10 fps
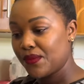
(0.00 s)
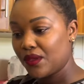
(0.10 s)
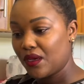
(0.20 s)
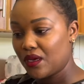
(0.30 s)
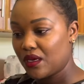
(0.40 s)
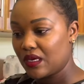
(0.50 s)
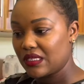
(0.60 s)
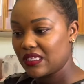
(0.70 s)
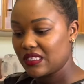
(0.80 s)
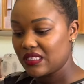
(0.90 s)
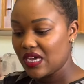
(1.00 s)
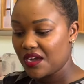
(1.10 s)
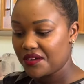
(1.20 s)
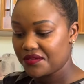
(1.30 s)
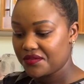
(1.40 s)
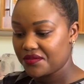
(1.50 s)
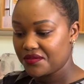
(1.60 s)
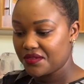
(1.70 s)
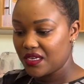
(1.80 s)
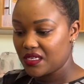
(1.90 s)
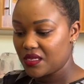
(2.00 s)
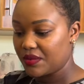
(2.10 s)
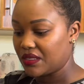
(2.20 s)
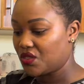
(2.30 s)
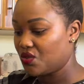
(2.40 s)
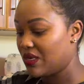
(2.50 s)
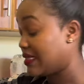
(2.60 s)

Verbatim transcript: Uh, it doesn't have any particular